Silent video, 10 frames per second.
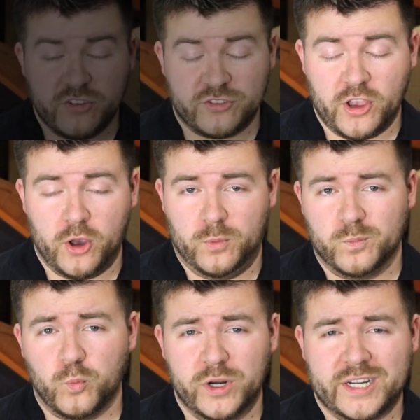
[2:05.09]
So,
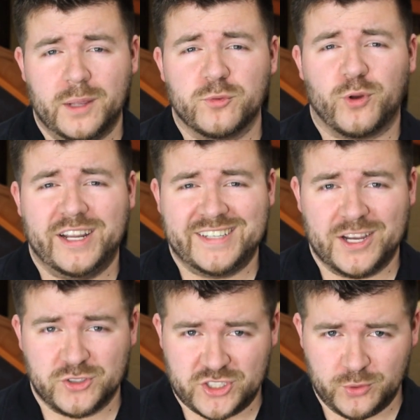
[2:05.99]
when it comes right
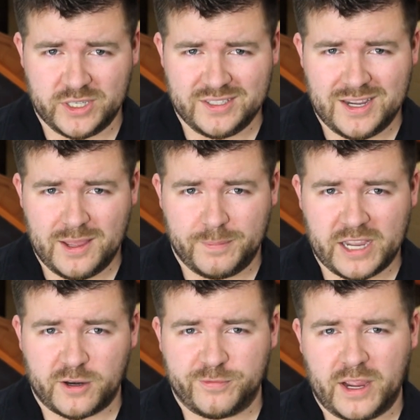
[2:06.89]
down to it,
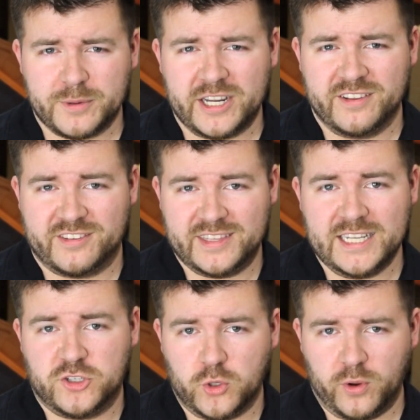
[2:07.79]
microfiber is
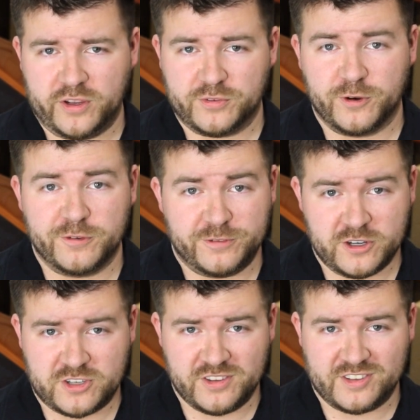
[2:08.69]
the choice for
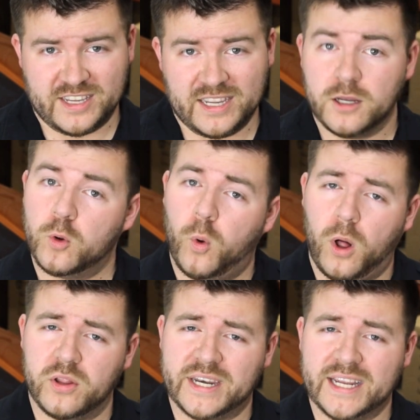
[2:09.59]
efficiency,
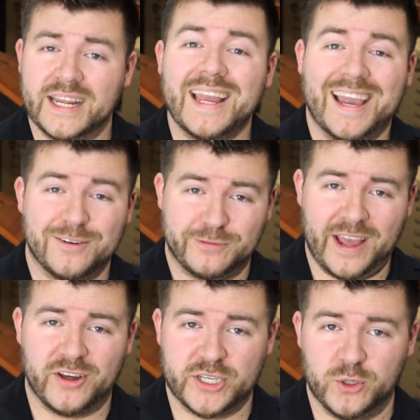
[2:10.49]
quality, and
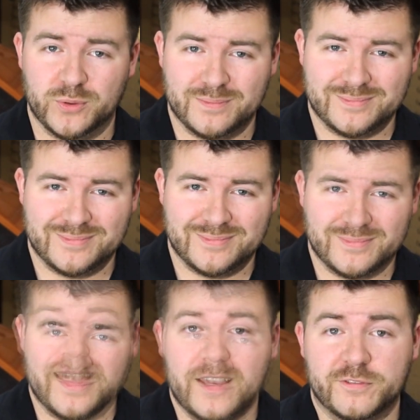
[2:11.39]
value.
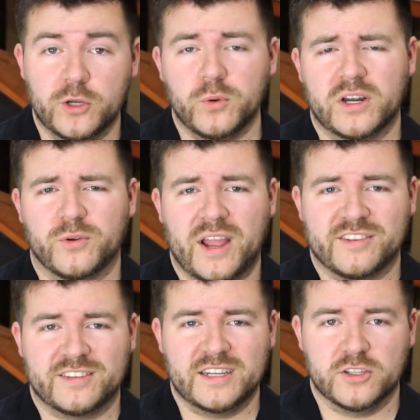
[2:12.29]
If you're
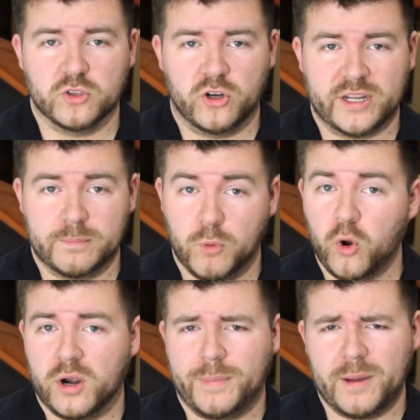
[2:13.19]
interested in learning
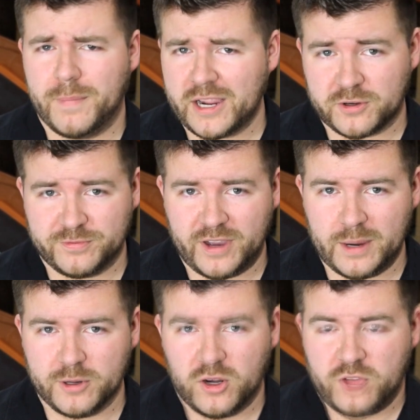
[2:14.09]
more about
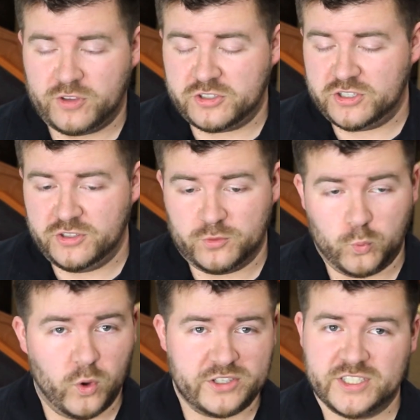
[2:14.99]
microfiber, such as
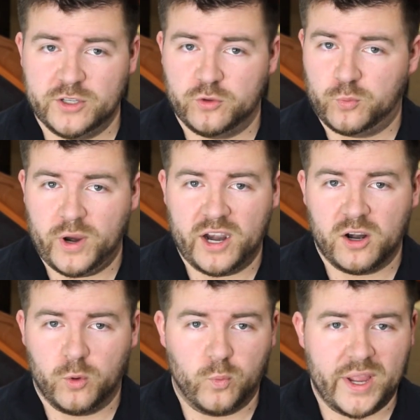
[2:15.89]
what to use
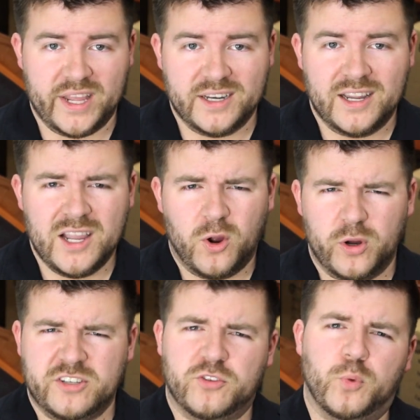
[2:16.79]
where or when,
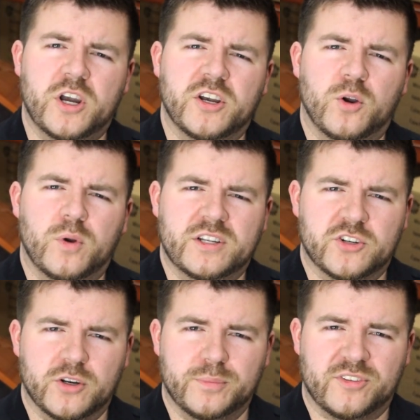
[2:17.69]
or you just want to know what
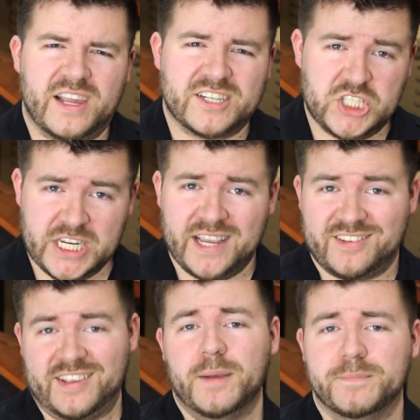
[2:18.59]
terms like
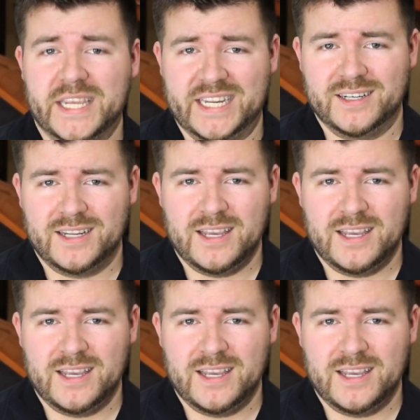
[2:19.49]
GSM mean,